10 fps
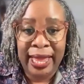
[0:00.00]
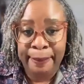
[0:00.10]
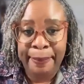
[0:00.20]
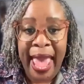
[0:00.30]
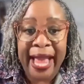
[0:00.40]

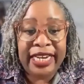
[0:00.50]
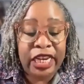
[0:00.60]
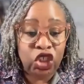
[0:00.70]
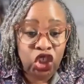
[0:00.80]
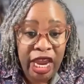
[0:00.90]
impact
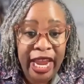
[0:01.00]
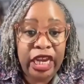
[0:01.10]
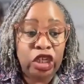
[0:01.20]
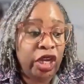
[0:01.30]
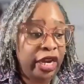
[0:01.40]
and
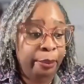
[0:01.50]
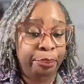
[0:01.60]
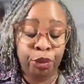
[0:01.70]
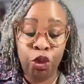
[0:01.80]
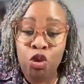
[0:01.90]
change and
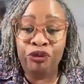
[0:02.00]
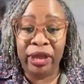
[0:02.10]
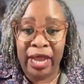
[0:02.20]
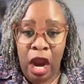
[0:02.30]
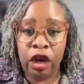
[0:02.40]

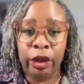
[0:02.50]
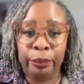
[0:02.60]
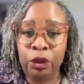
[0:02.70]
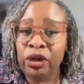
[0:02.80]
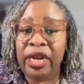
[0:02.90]
improving our
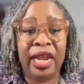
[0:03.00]
community.